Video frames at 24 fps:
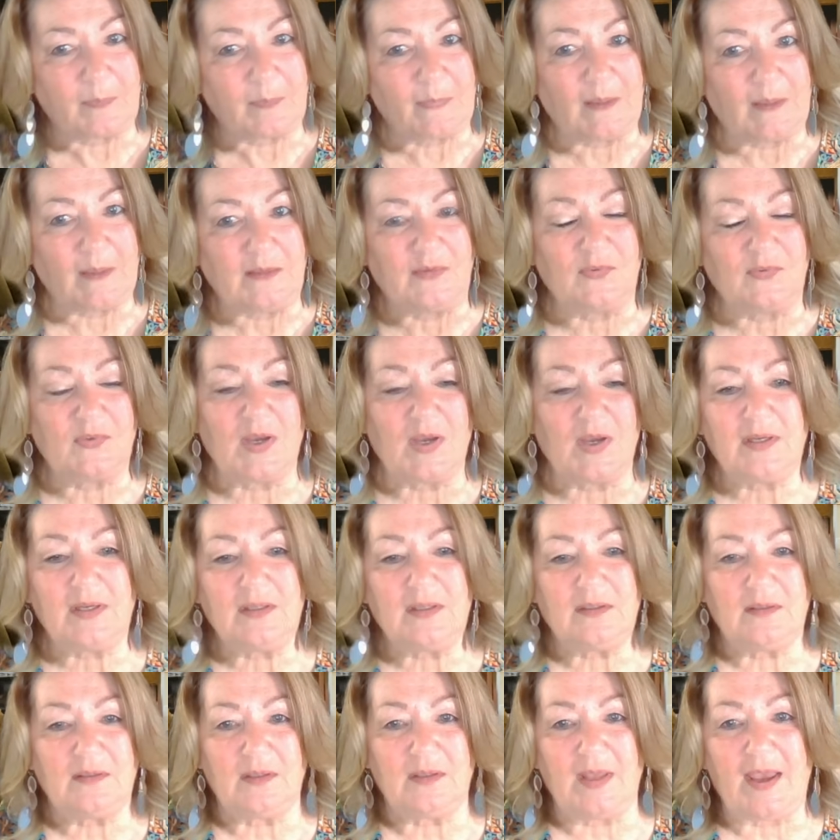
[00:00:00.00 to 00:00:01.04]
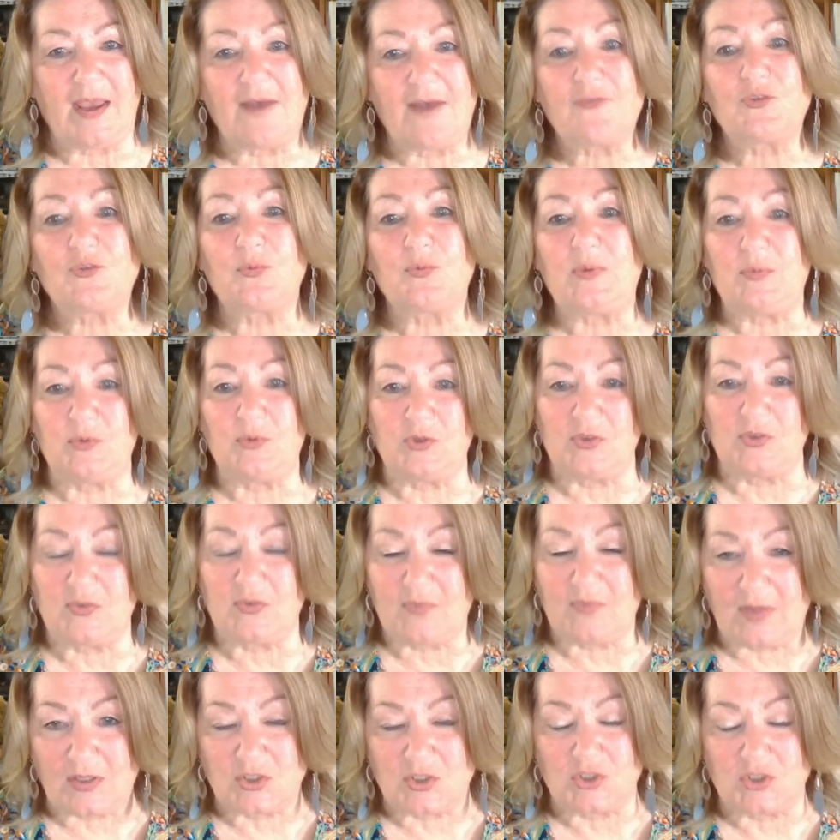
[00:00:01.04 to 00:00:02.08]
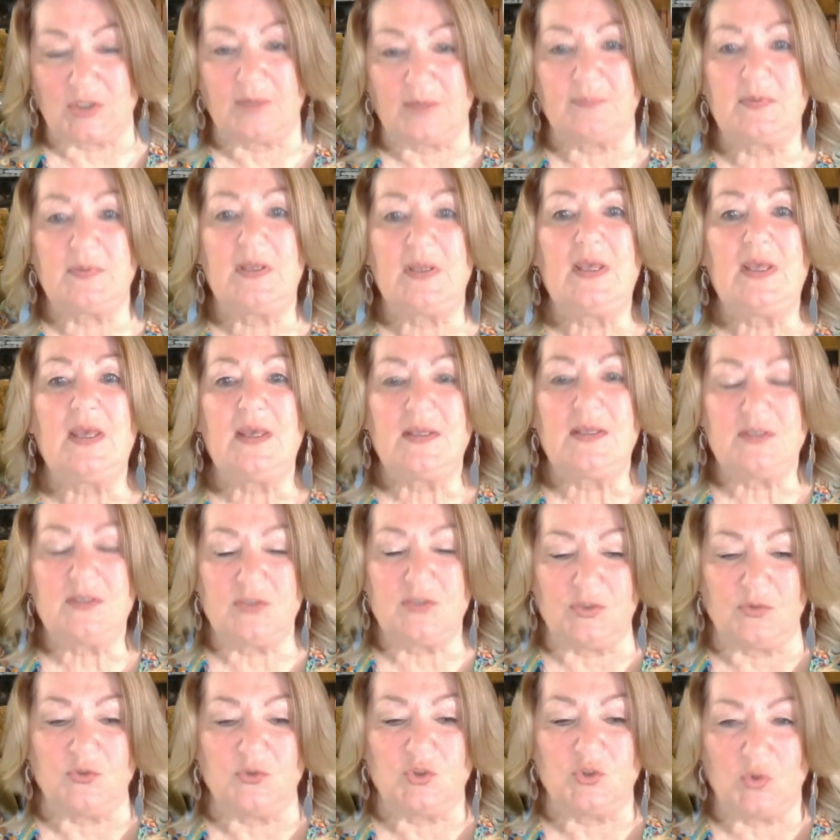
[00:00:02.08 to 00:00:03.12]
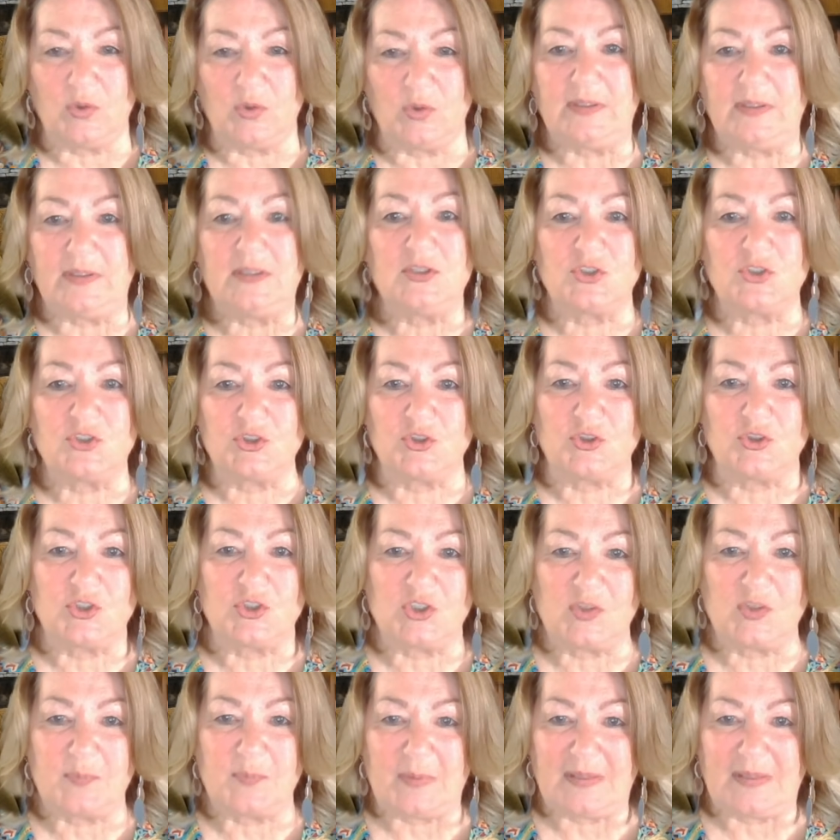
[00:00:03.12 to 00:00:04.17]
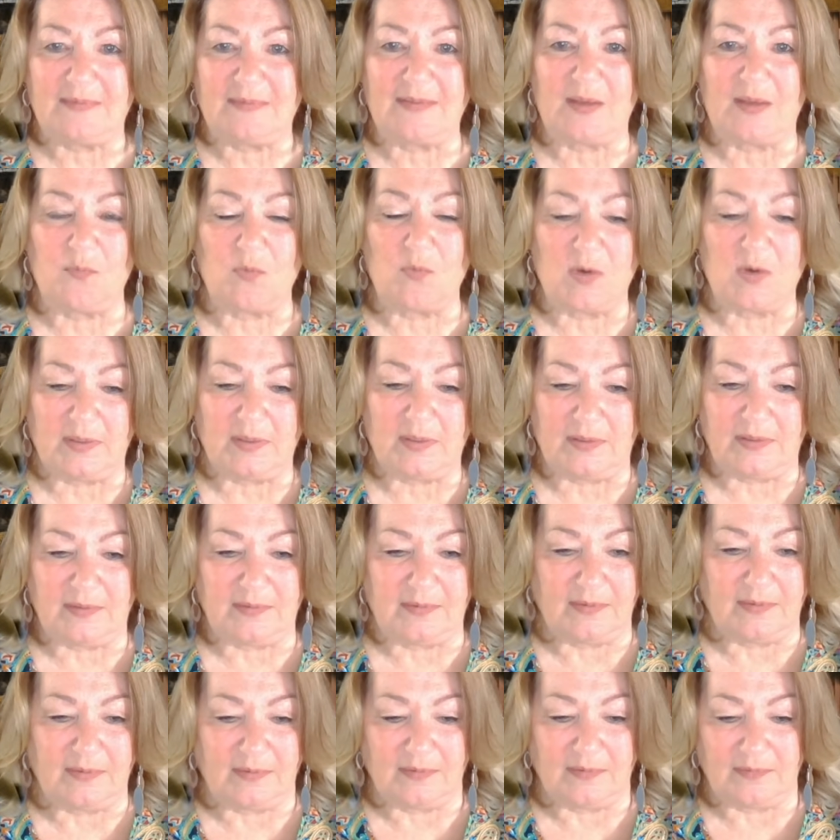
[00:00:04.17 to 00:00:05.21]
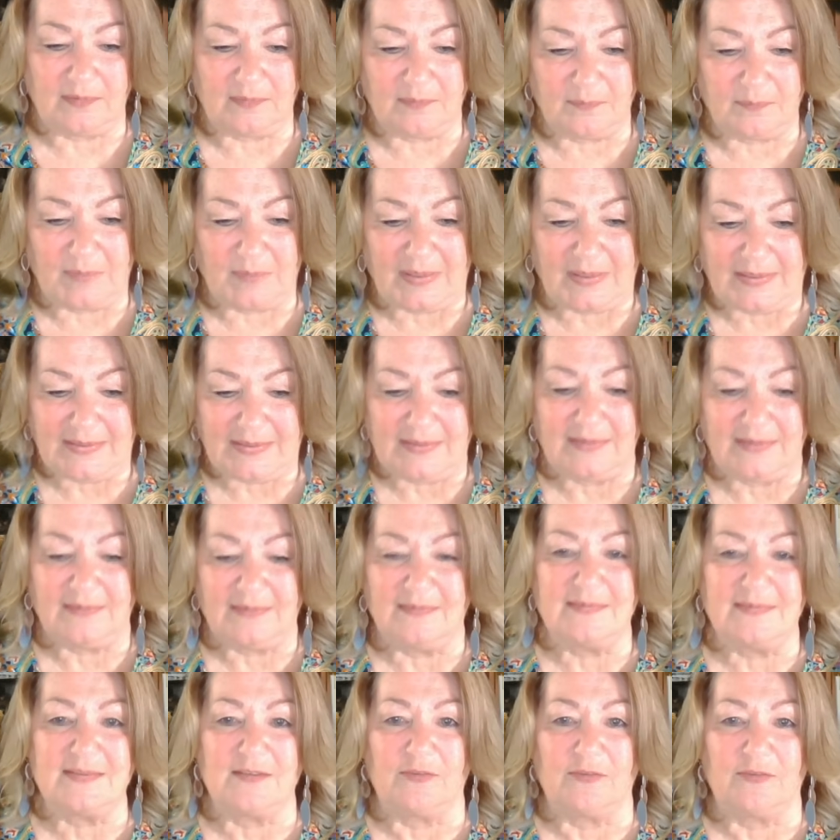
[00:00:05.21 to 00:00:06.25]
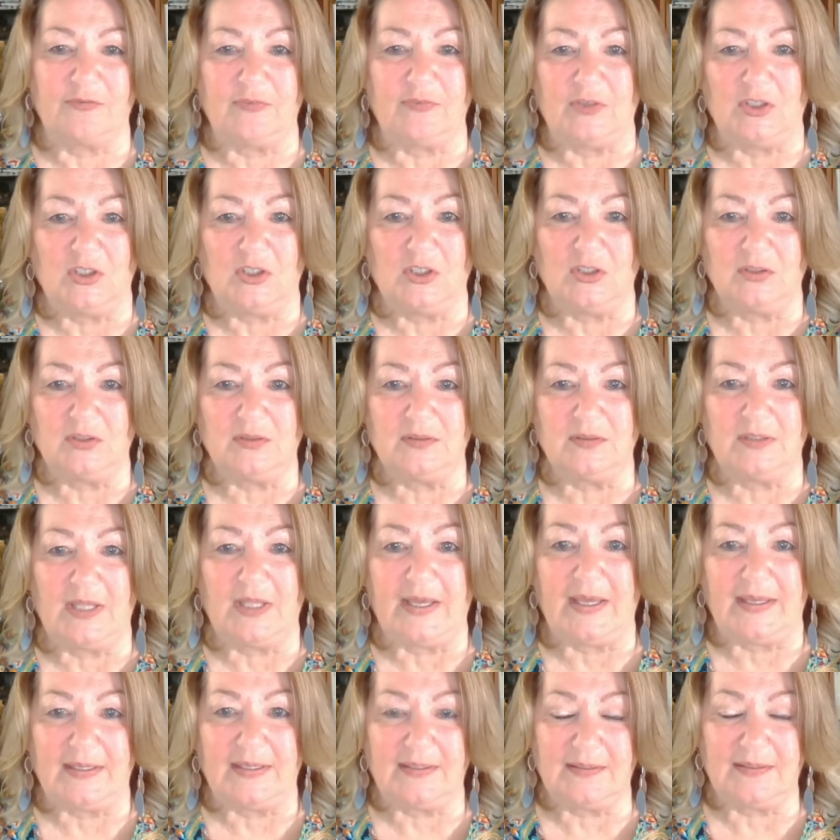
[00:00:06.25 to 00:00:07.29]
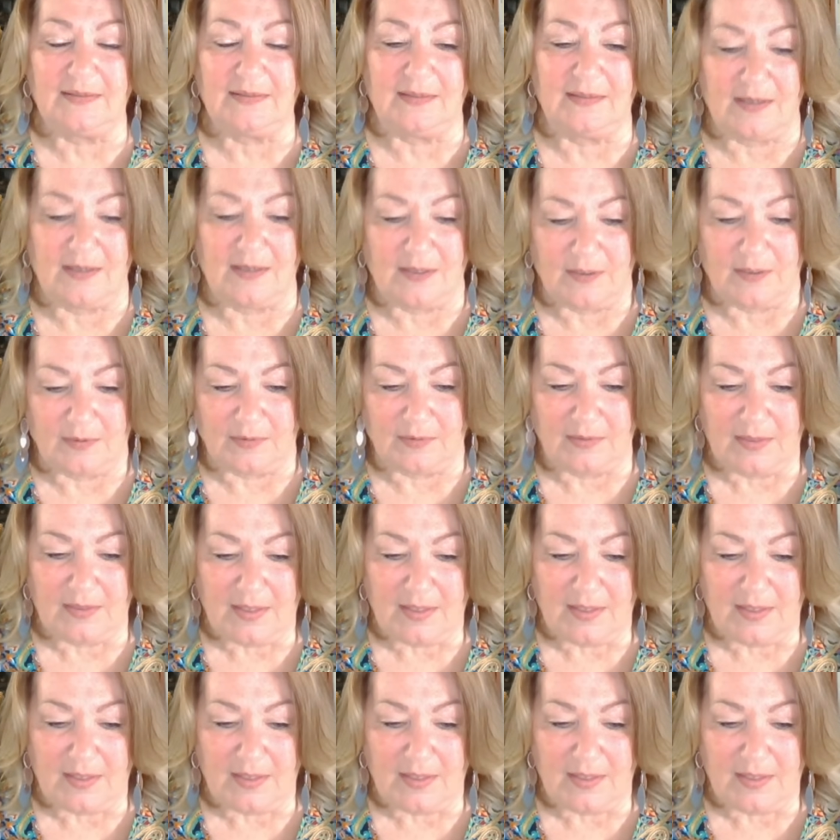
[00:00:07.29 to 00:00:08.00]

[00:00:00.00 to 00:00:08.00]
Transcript: decided after we were disfellowshipped to join a church, just because I wanted my kids to feel like I